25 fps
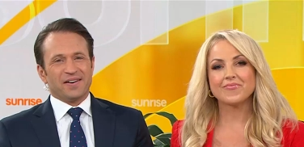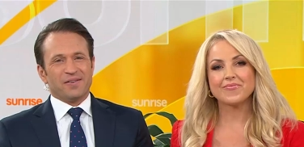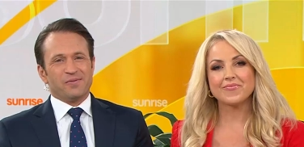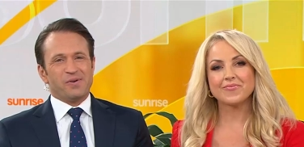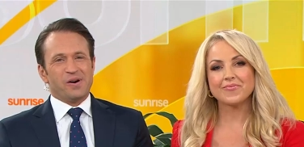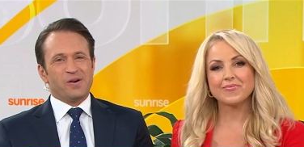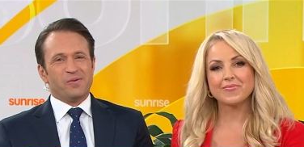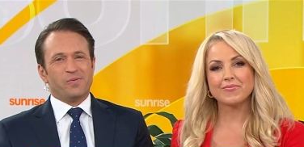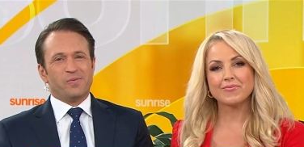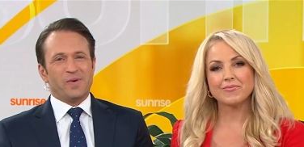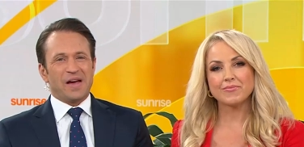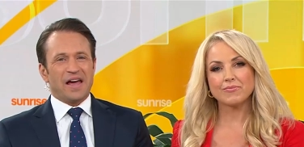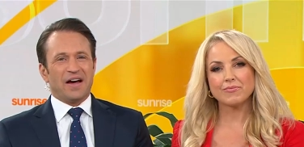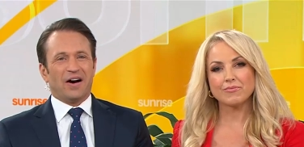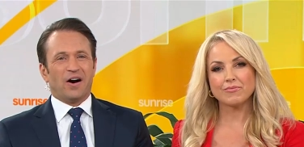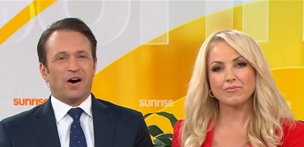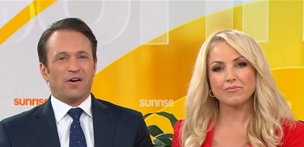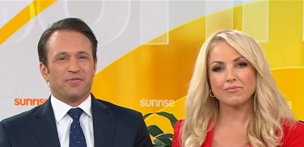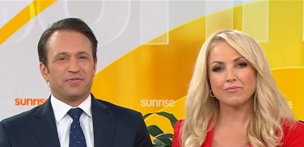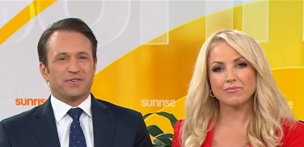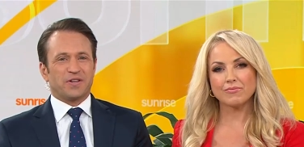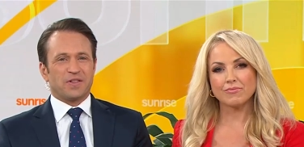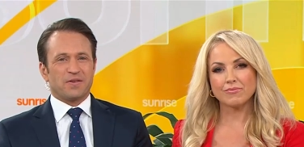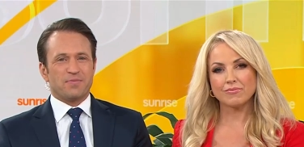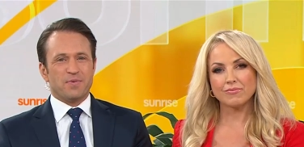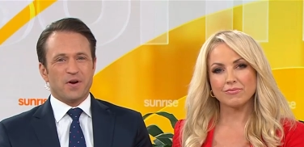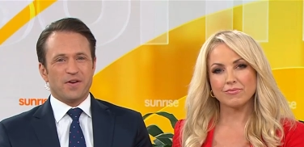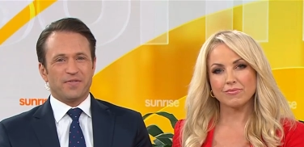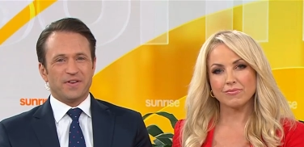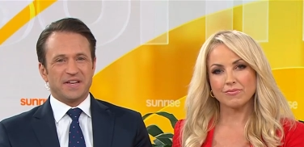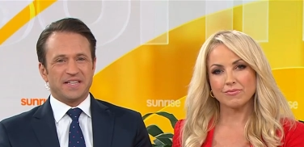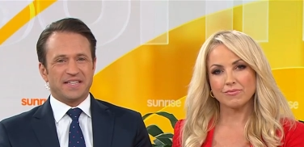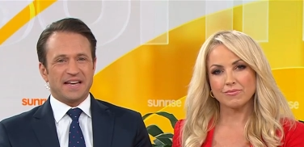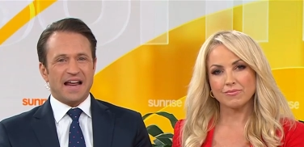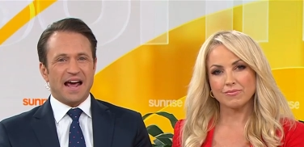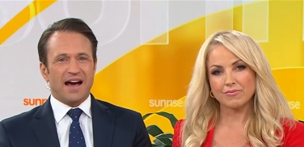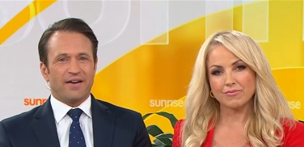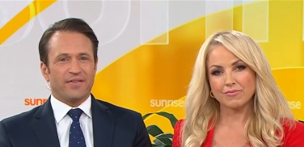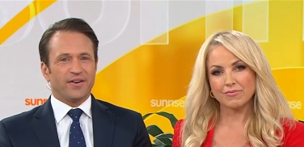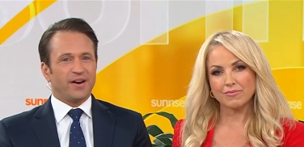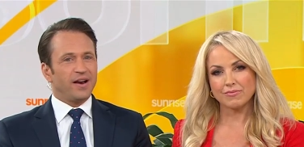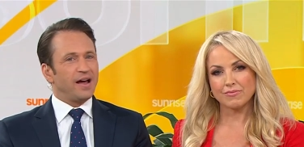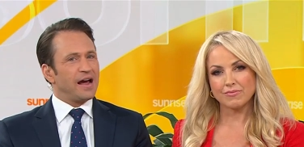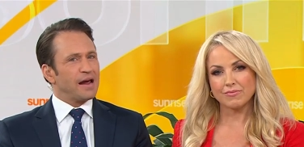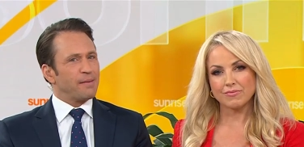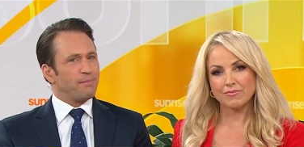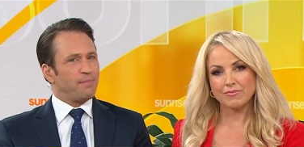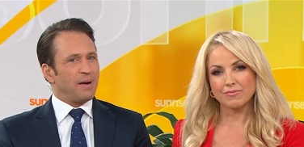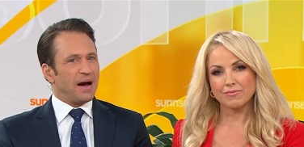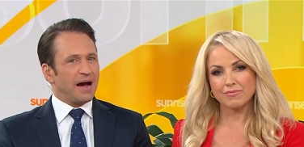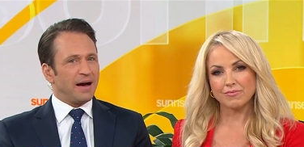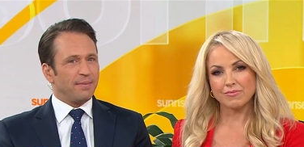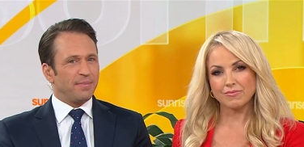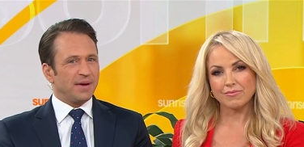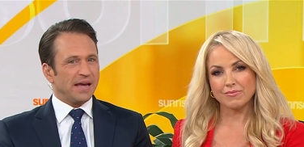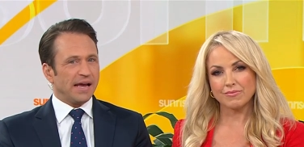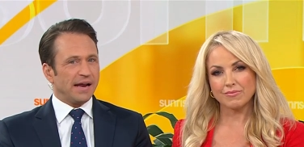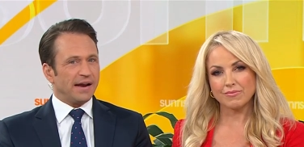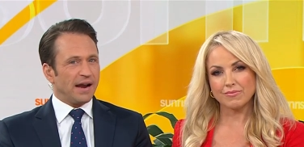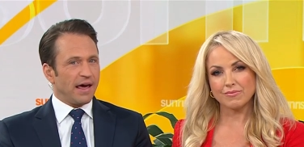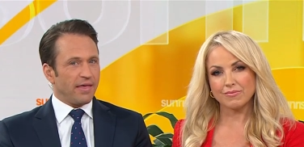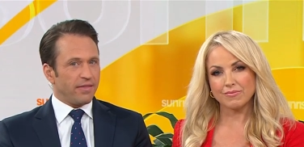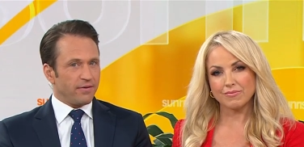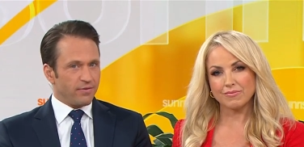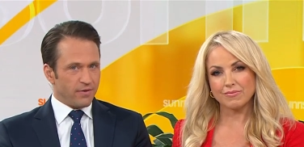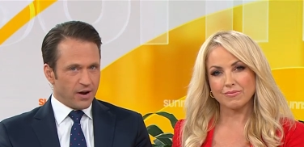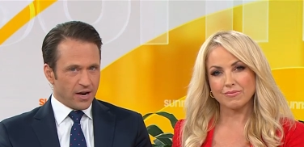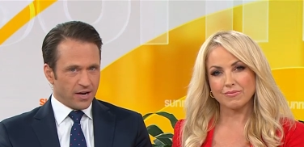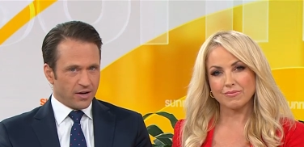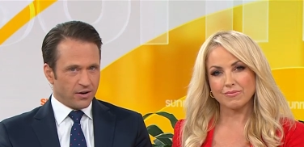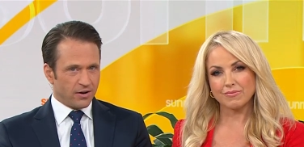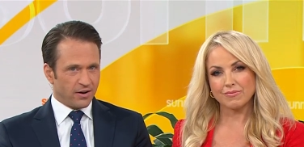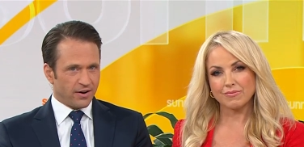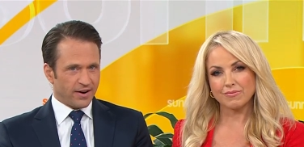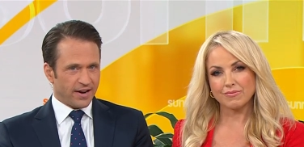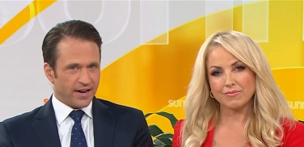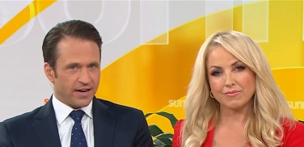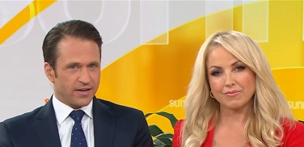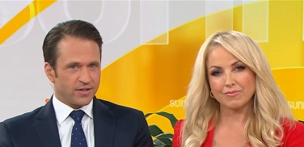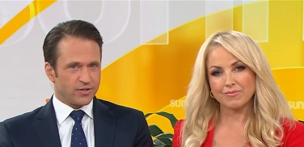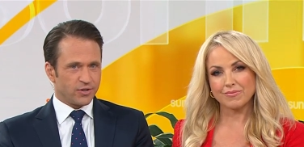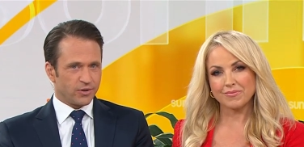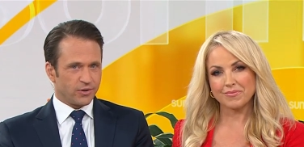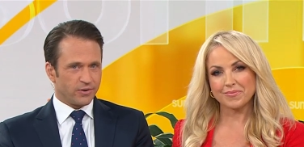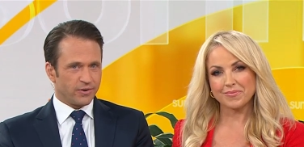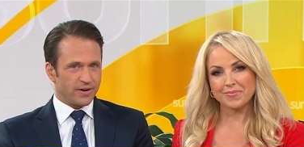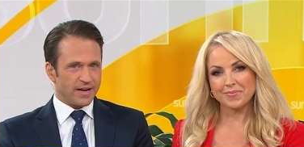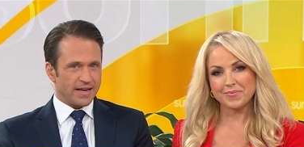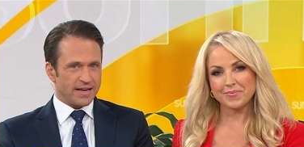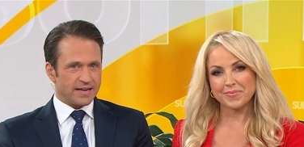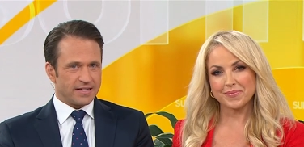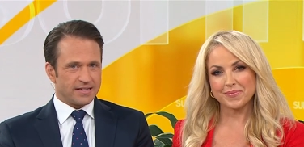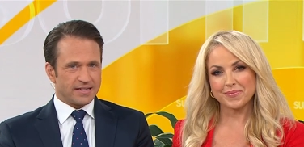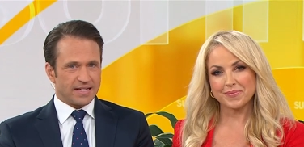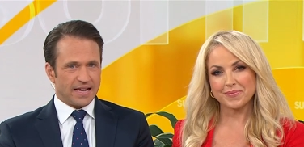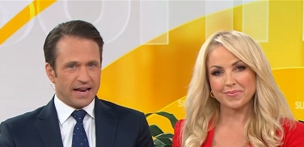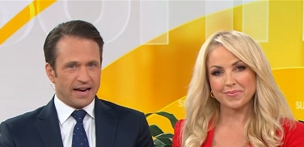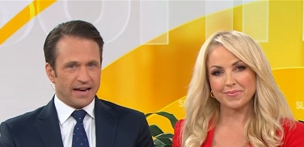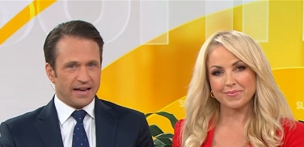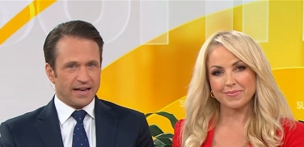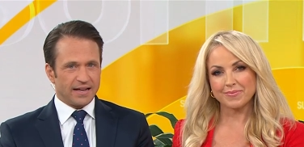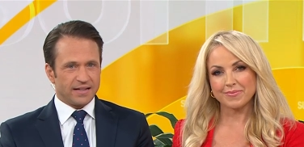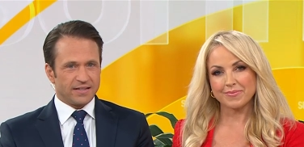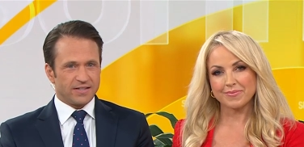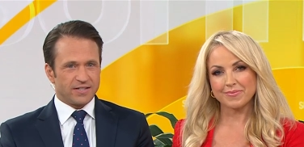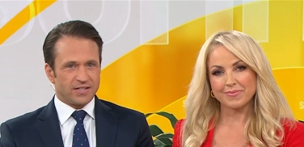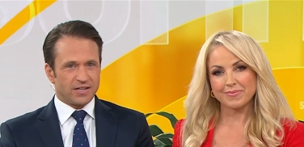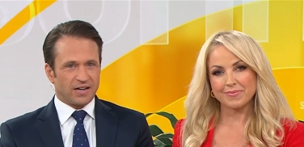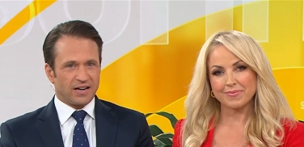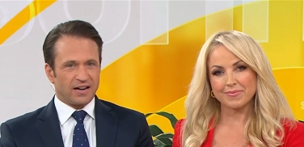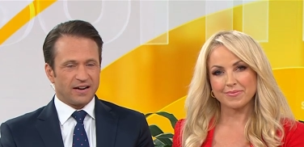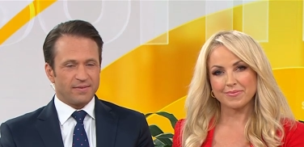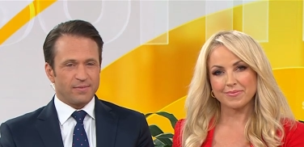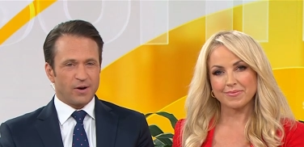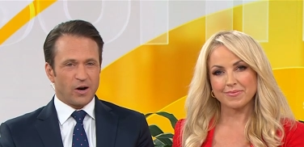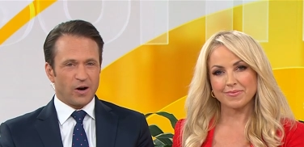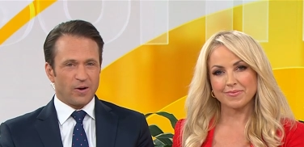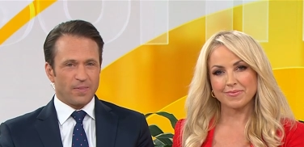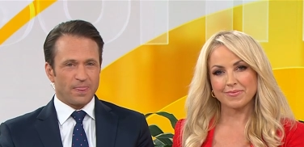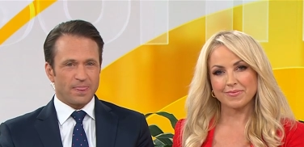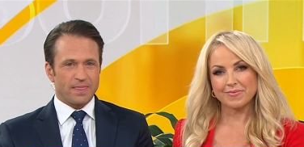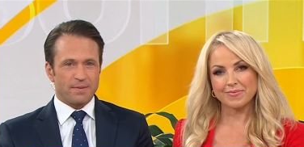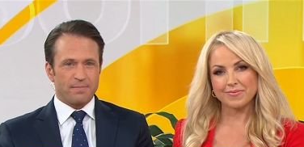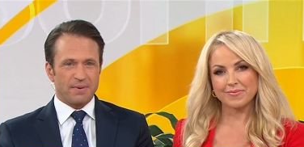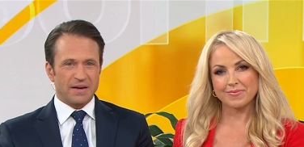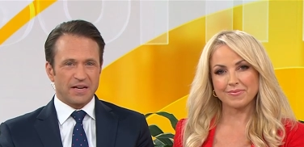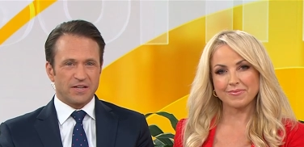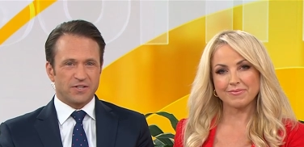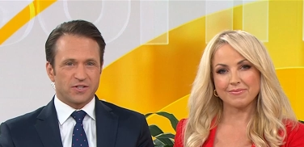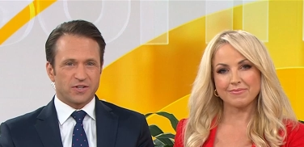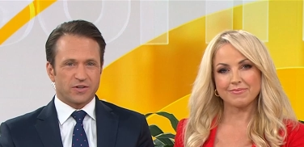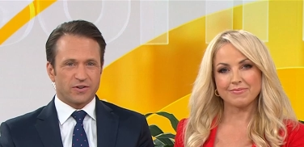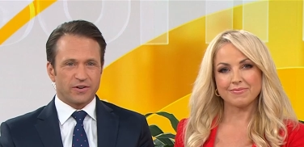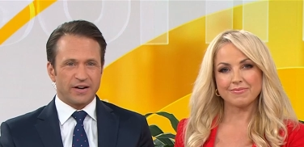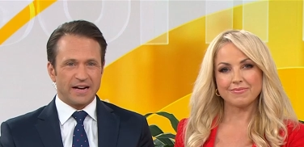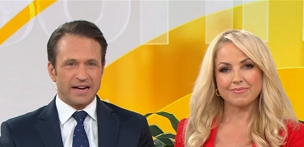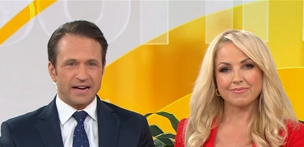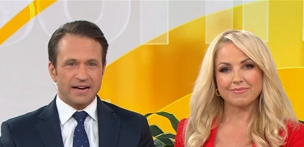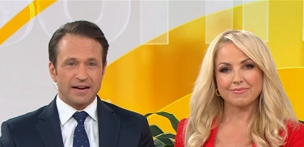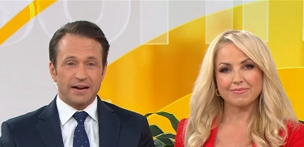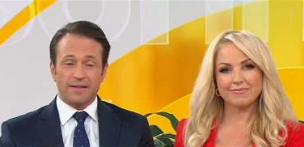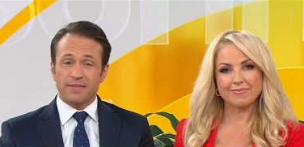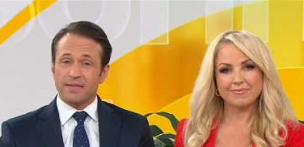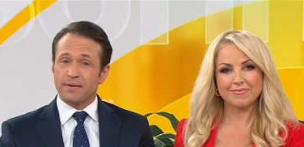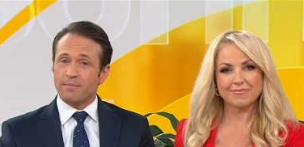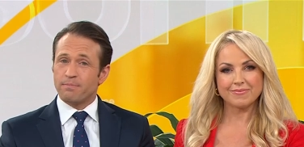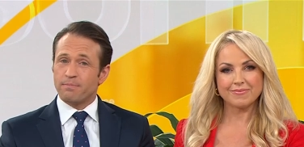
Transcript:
Speaker 1: Well, we are off to the movies now, and like Barbie, another iconic toy is getting its time on the big screen. The